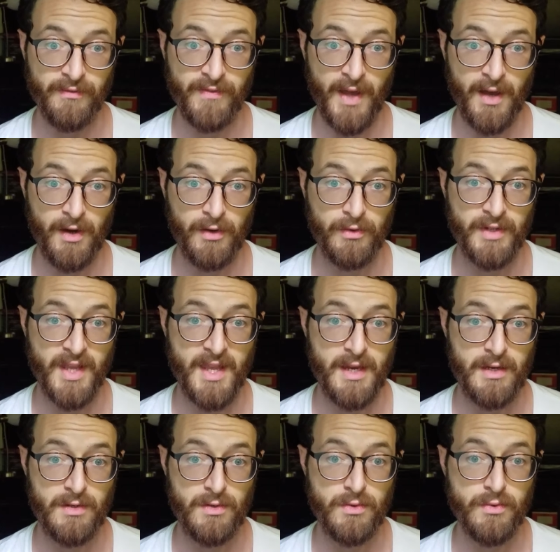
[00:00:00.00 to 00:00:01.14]
found a
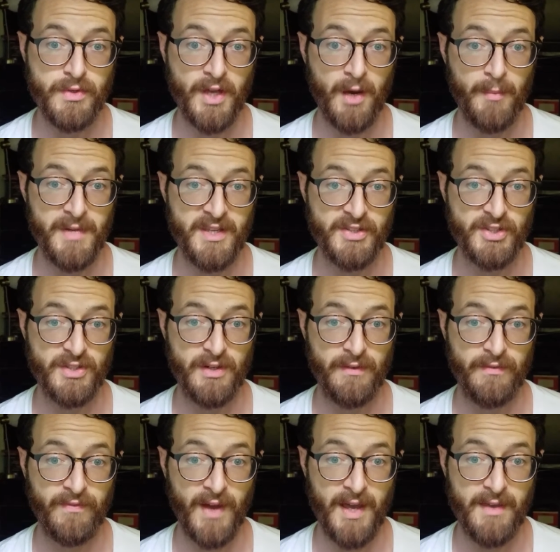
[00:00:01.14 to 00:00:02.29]
new combination of
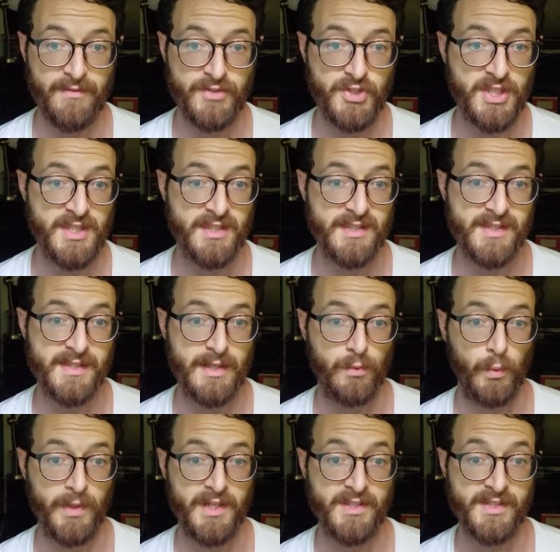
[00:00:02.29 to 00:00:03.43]
5 genes that,
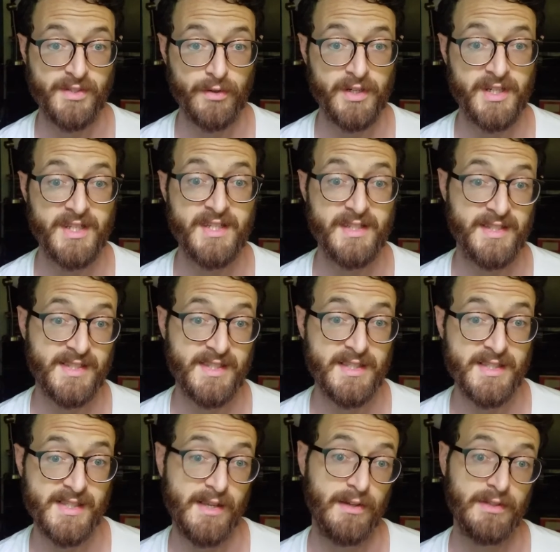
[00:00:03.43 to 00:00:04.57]
when inserted into skin
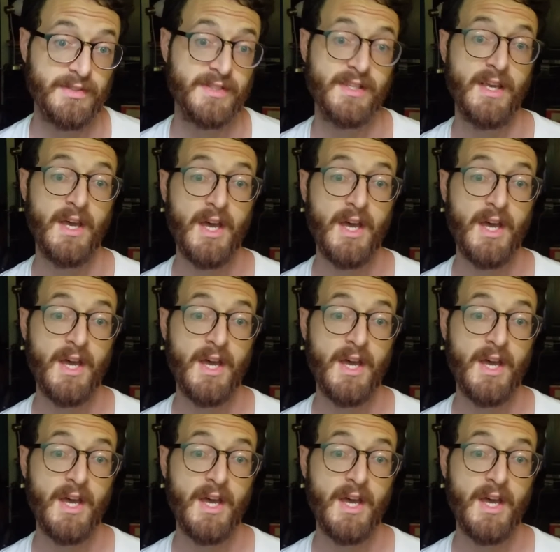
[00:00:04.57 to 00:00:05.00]
cells,